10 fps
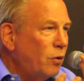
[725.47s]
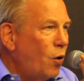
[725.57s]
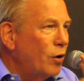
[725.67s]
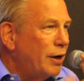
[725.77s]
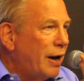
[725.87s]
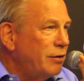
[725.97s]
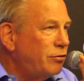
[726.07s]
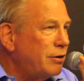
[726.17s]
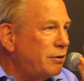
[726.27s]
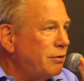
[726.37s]

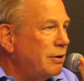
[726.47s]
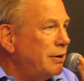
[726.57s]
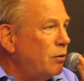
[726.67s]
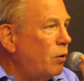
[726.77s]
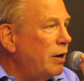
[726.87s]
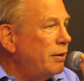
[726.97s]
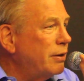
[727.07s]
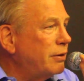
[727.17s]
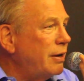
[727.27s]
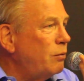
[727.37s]
organized it in a way
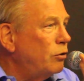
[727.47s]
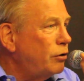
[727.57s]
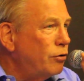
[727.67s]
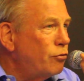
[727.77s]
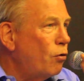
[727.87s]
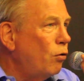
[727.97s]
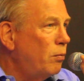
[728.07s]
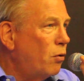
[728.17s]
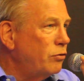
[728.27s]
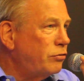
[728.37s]
that they would control
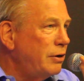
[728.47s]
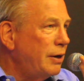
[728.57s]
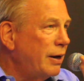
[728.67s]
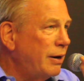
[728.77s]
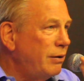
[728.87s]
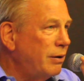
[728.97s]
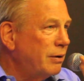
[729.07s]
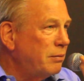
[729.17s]
Morsi and